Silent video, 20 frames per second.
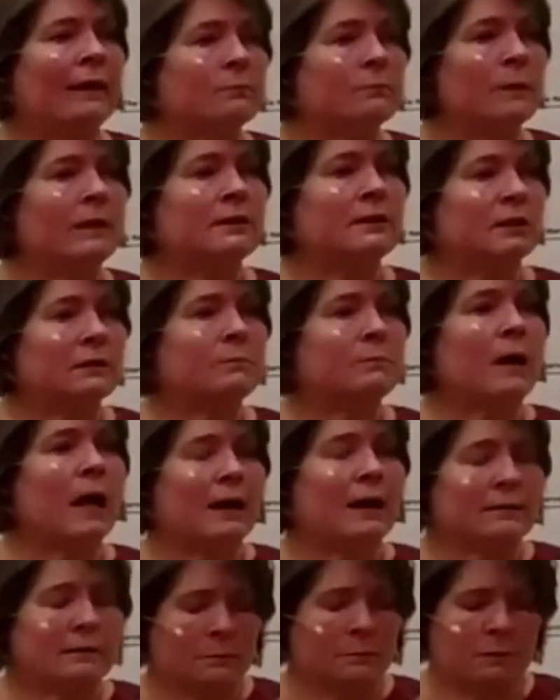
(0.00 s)
as much as
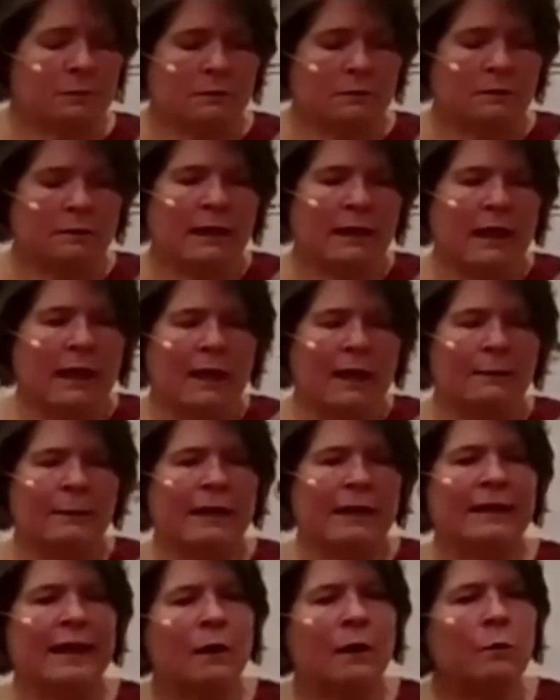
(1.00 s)
possible. Um,
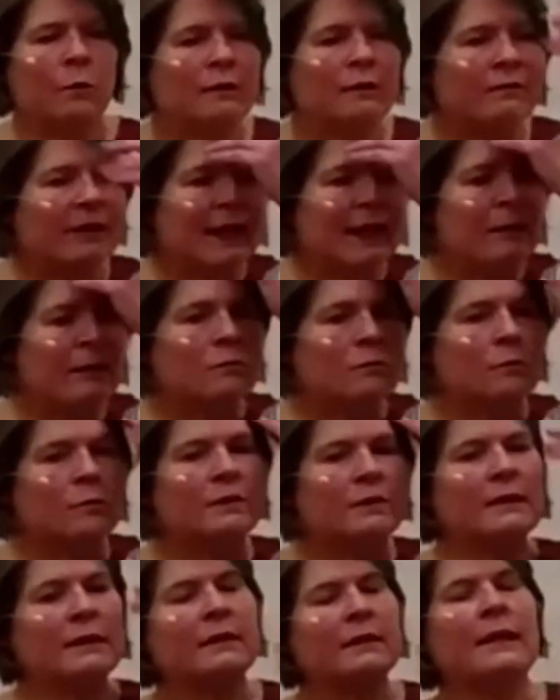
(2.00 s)
and now we're even
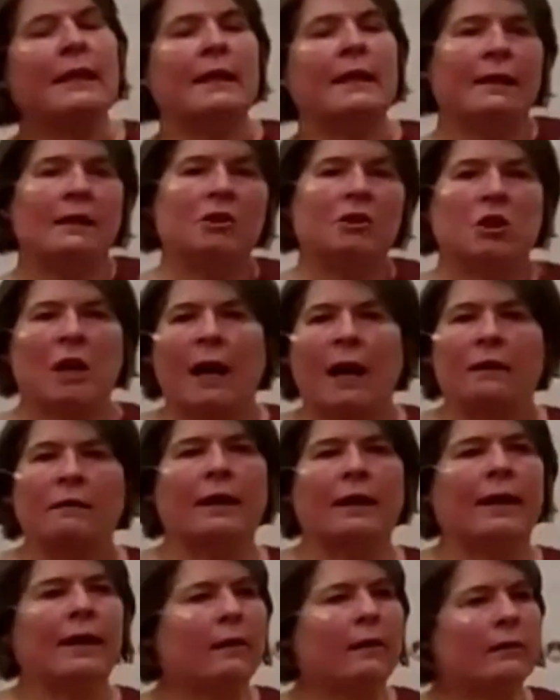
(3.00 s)
outsourcing
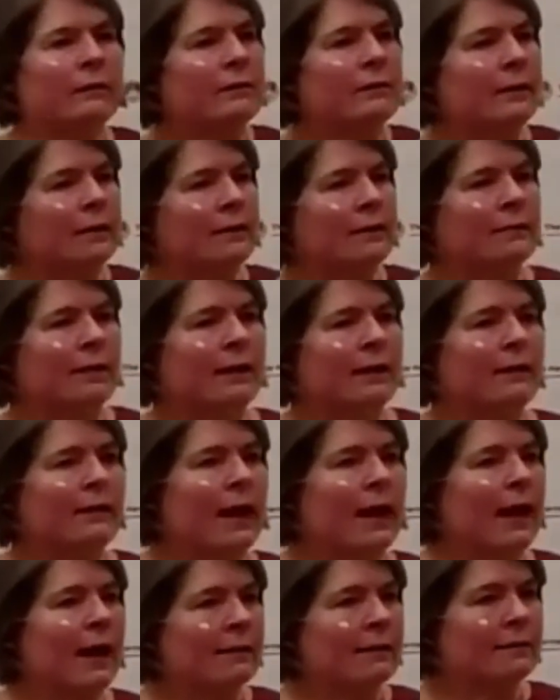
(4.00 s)
childcare and things like
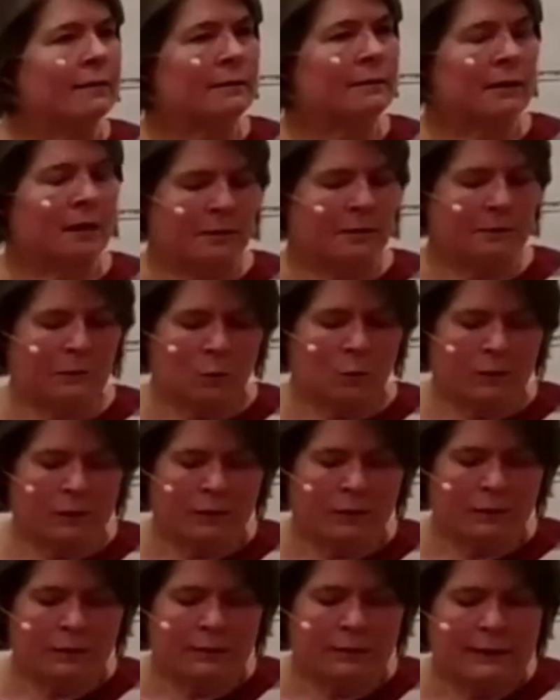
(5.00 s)
that to other
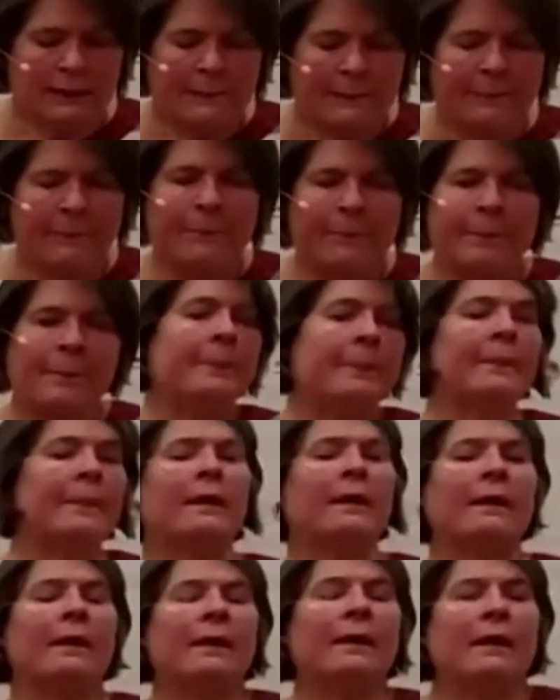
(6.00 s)
workers.
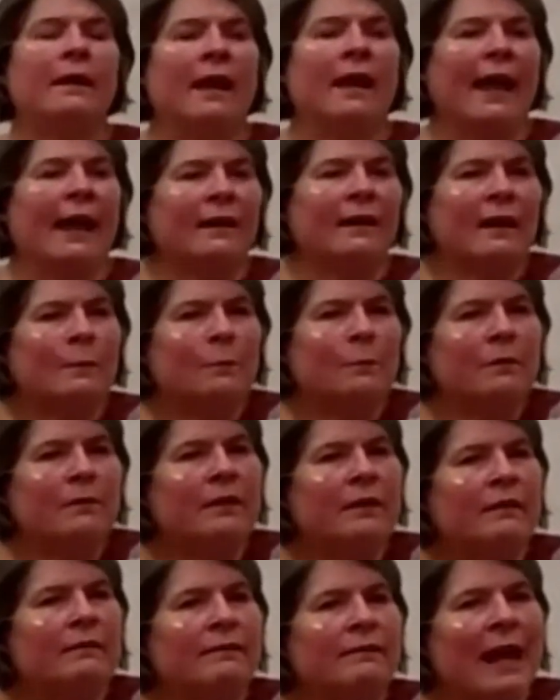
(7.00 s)
a couple
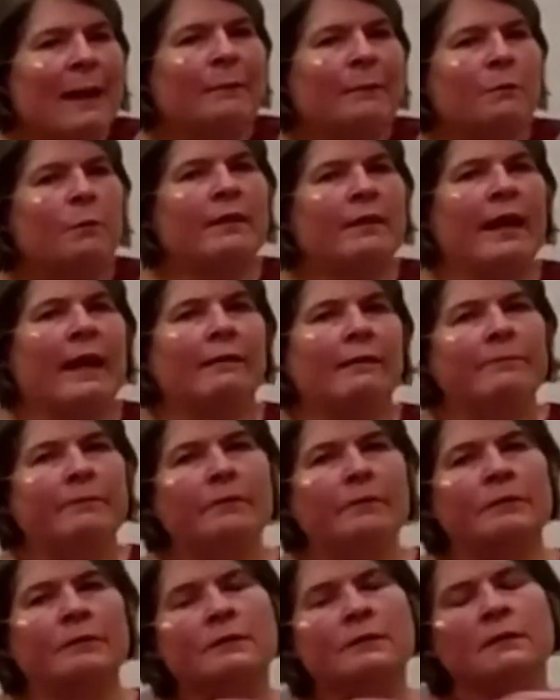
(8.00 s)
things happen with that.
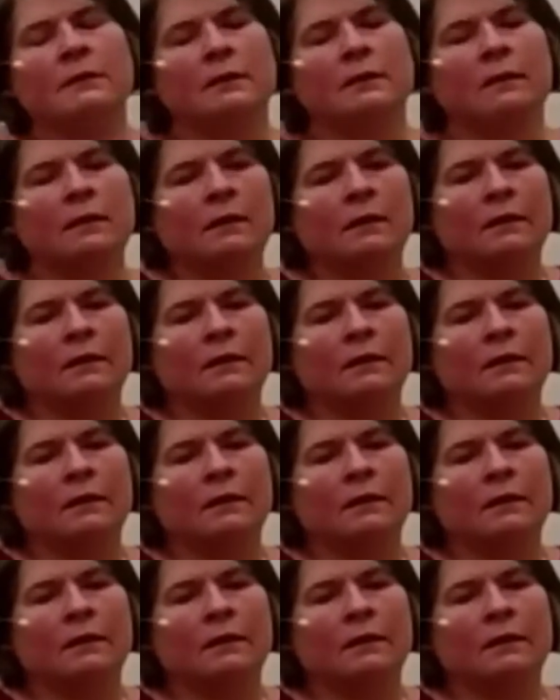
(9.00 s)
First,